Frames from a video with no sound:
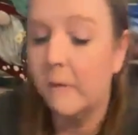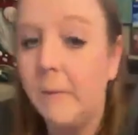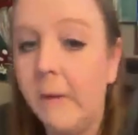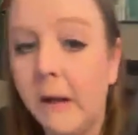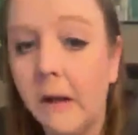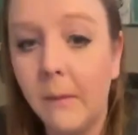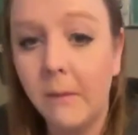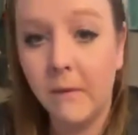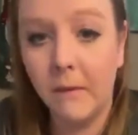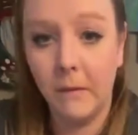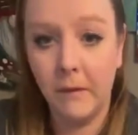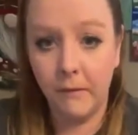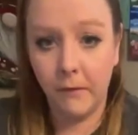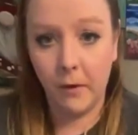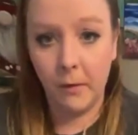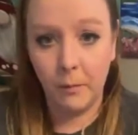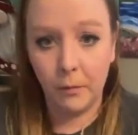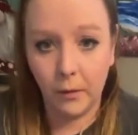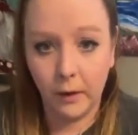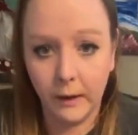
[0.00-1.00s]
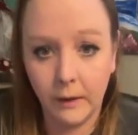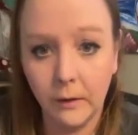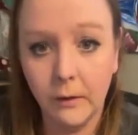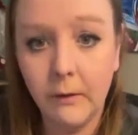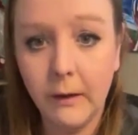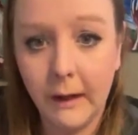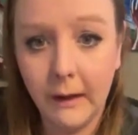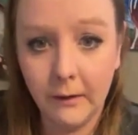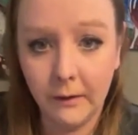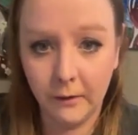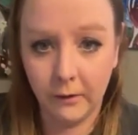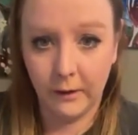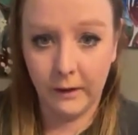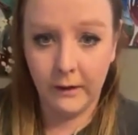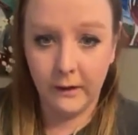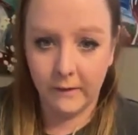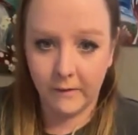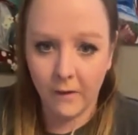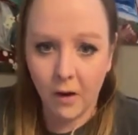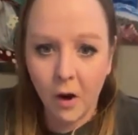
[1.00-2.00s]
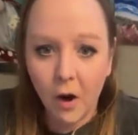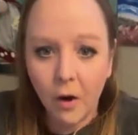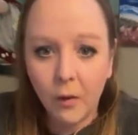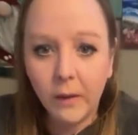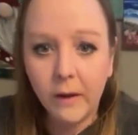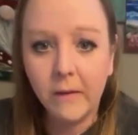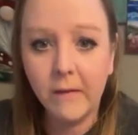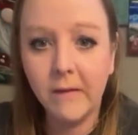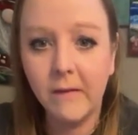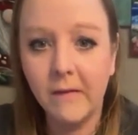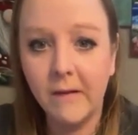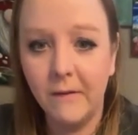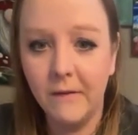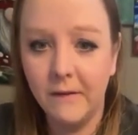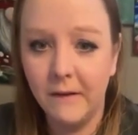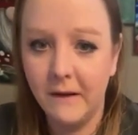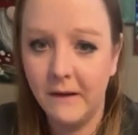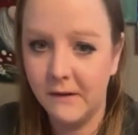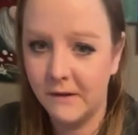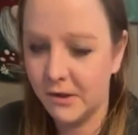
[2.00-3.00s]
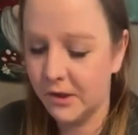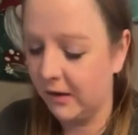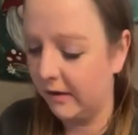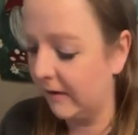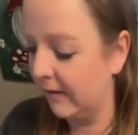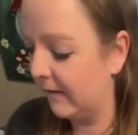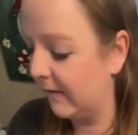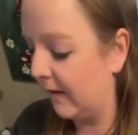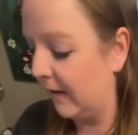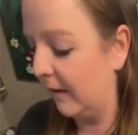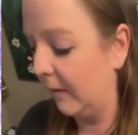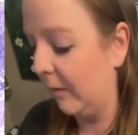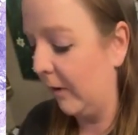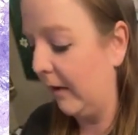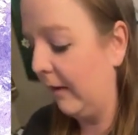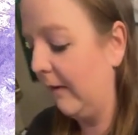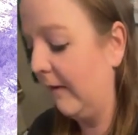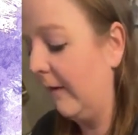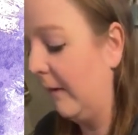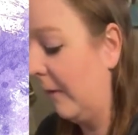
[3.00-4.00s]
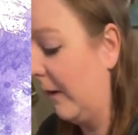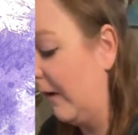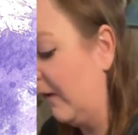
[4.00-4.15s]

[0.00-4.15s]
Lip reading: Let's pick up some of our brighter, lighter green. It's always the 17th. Shauna's celebrating